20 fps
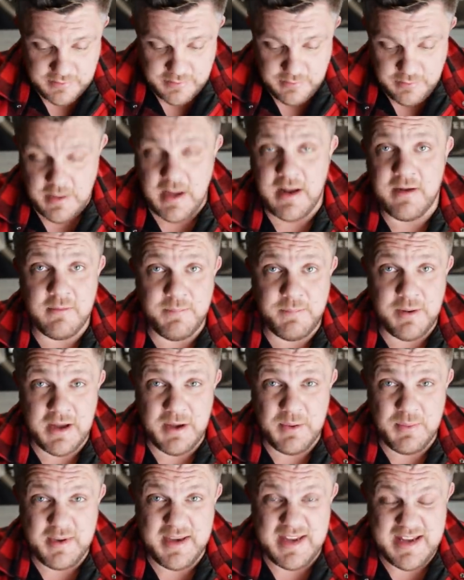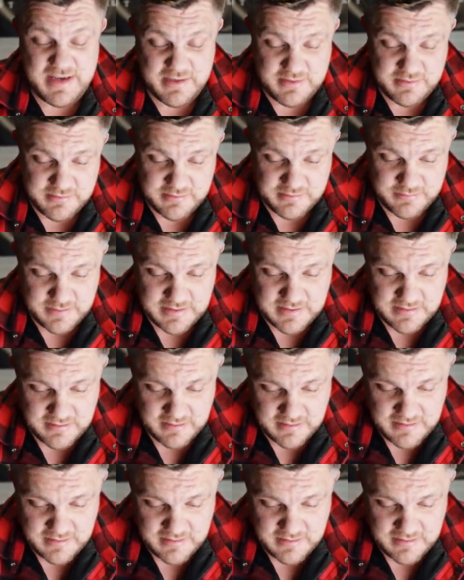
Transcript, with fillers: 200 pound each as well.